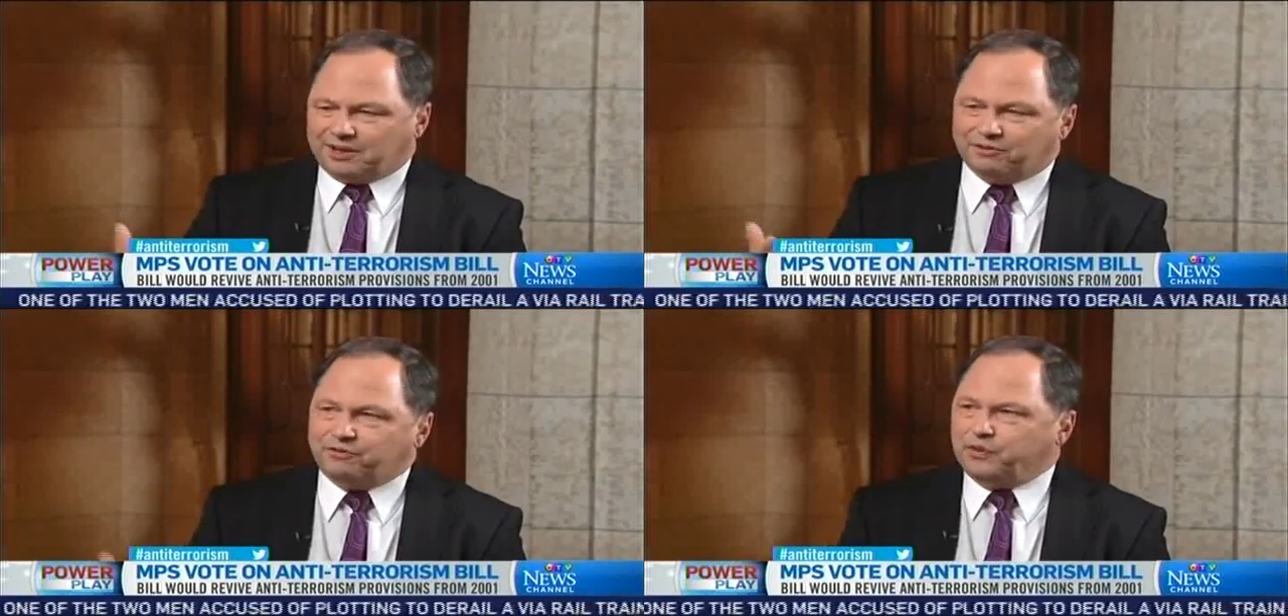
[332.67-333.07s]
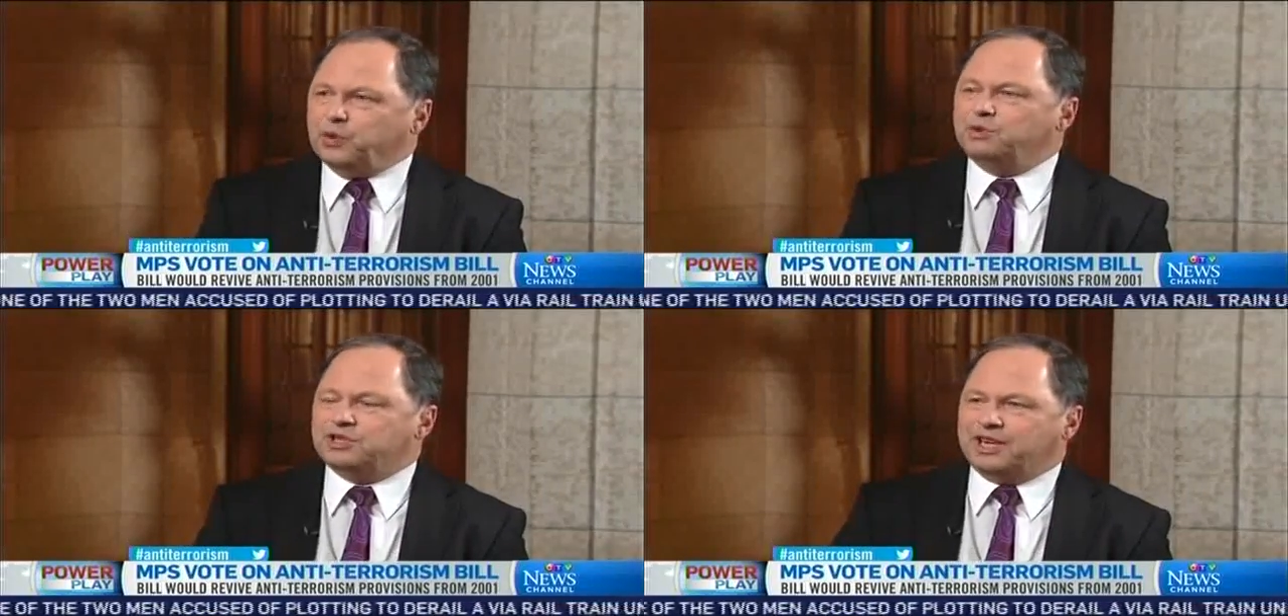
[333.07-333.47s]

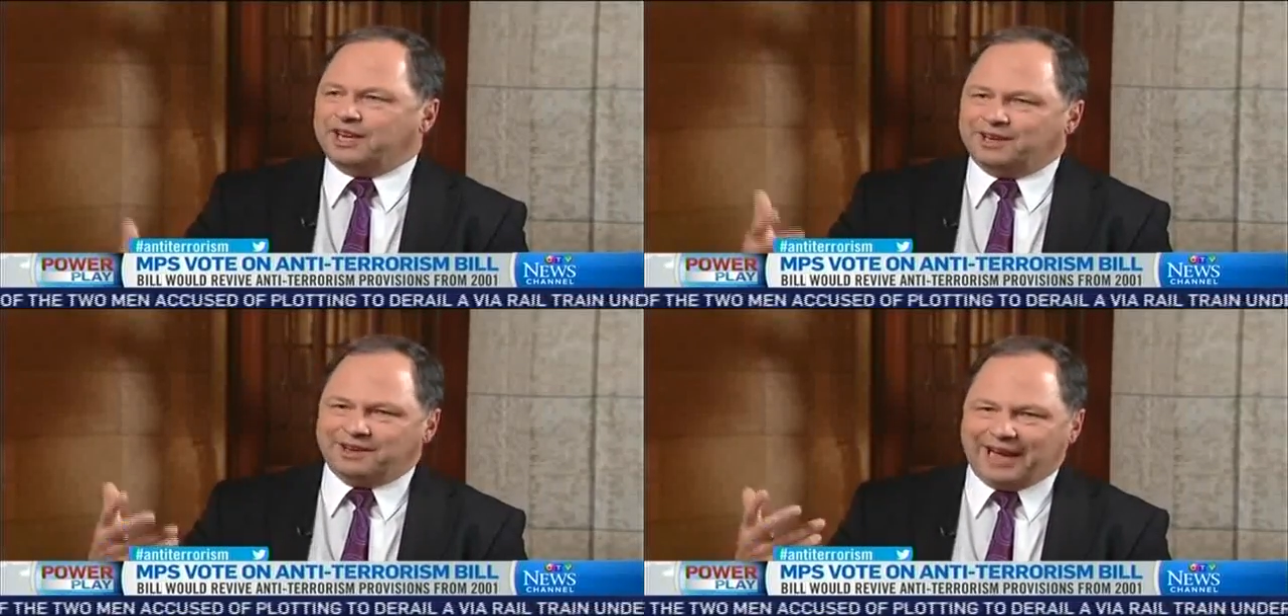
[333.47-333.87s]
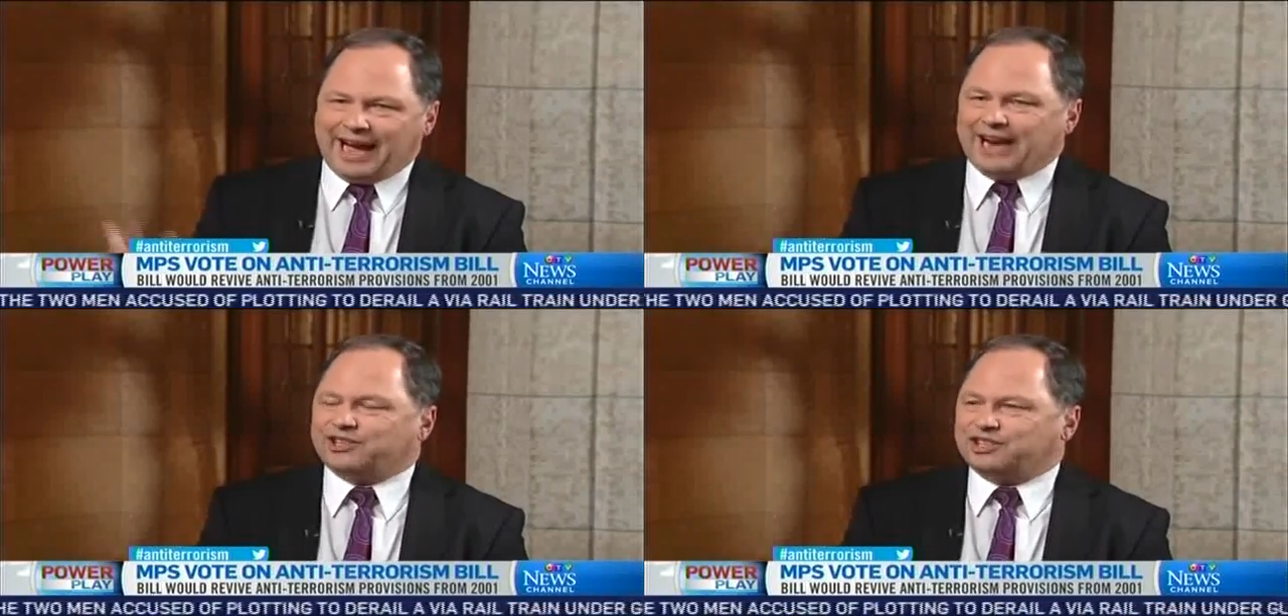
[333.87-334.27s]
confusing
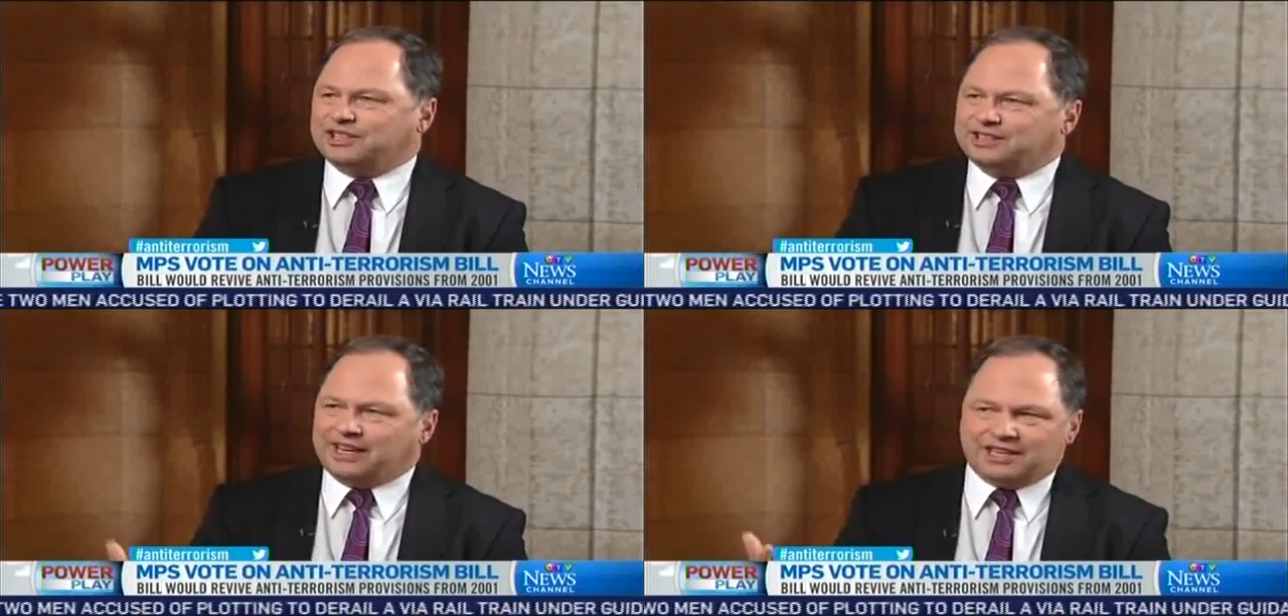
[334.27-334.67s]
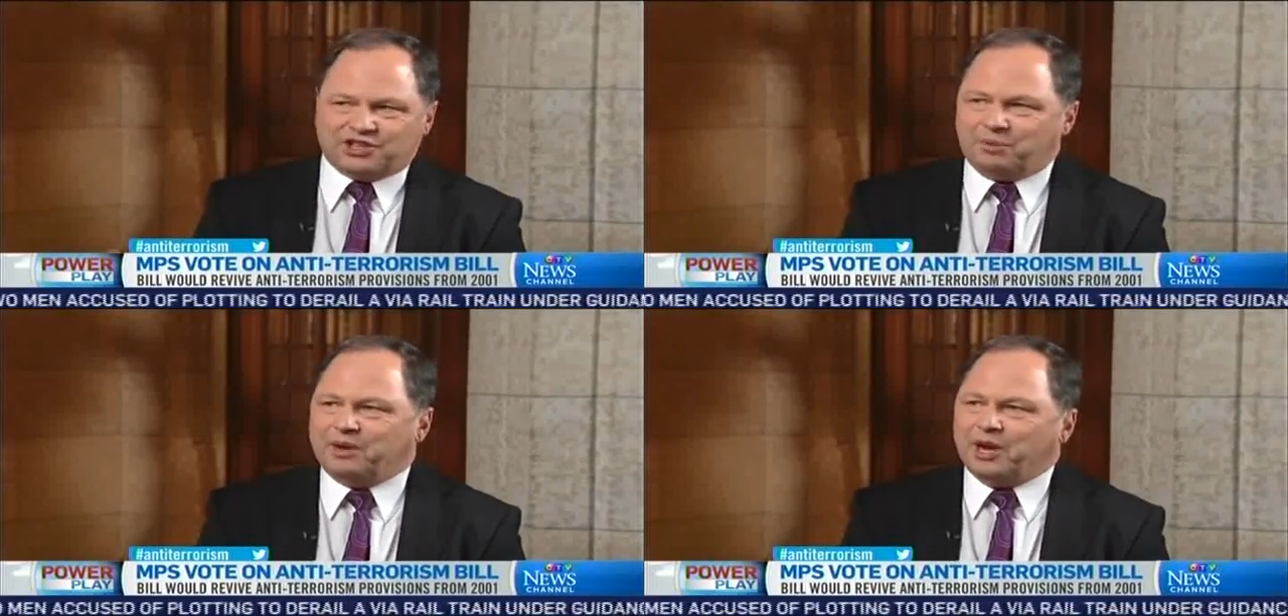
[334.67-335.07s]
action that has
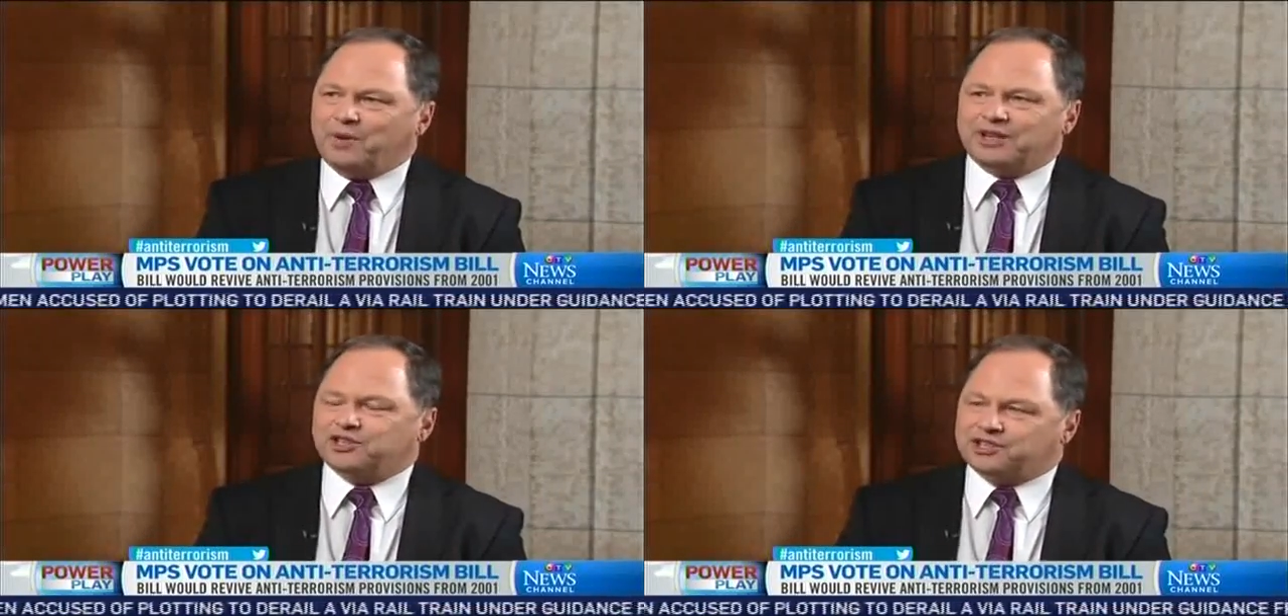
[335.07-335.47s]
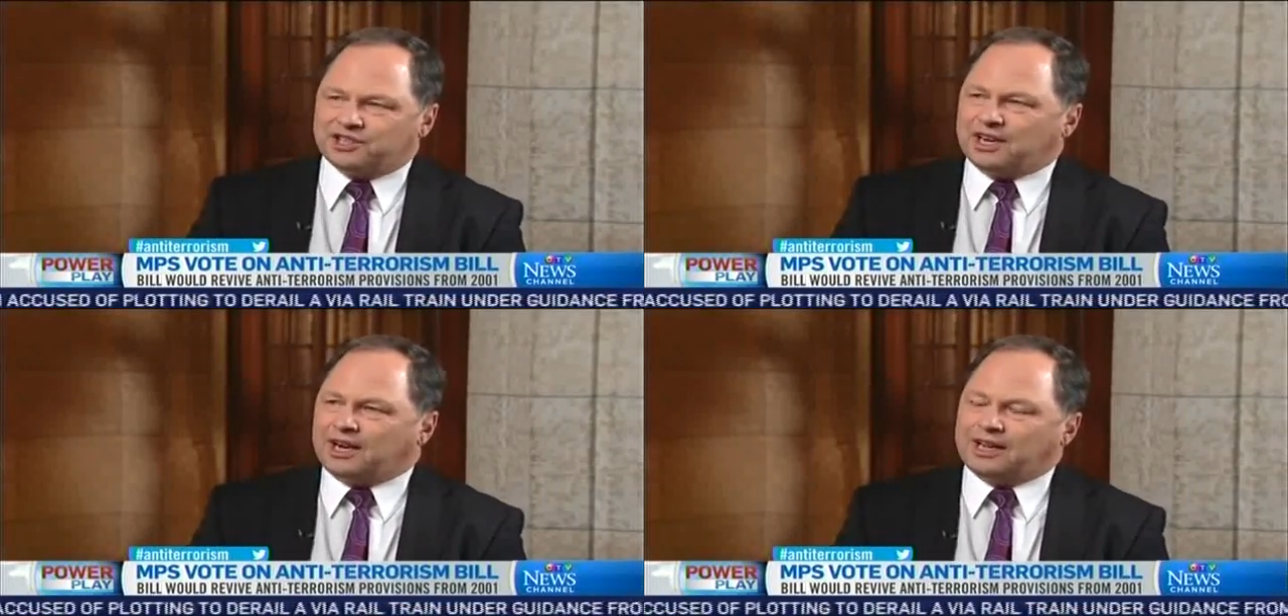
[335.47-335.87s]
so many
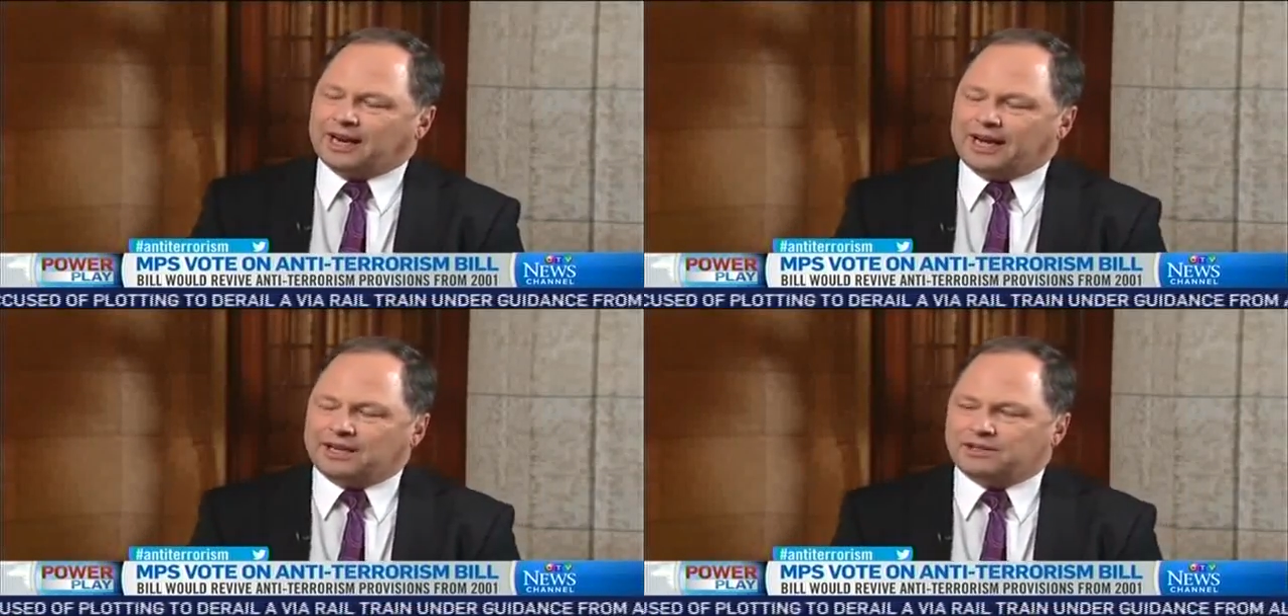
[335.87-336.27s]
questions and not a lot of